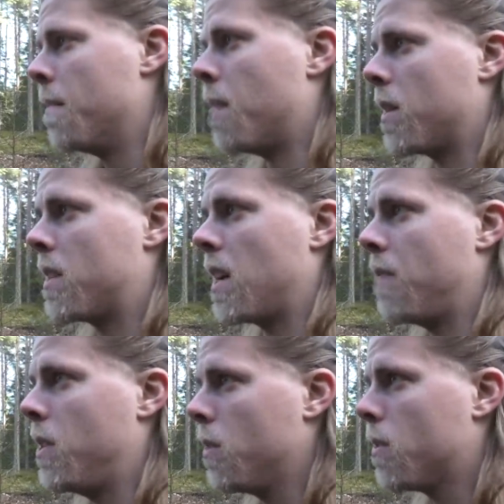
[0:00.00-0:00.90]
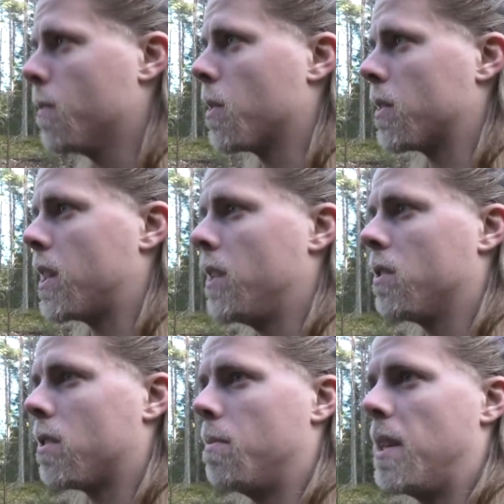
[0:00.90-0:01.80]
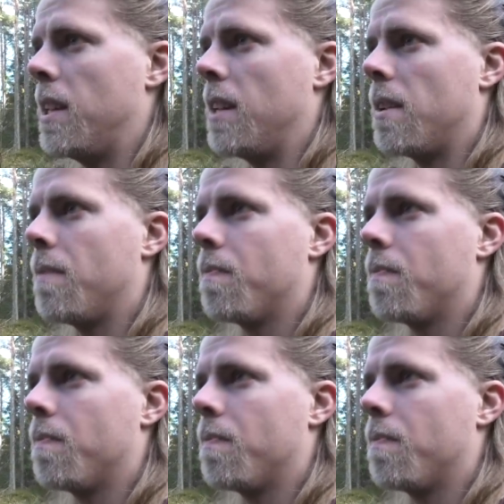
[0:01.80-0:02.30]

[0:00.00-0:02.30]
But if YouTube continues to be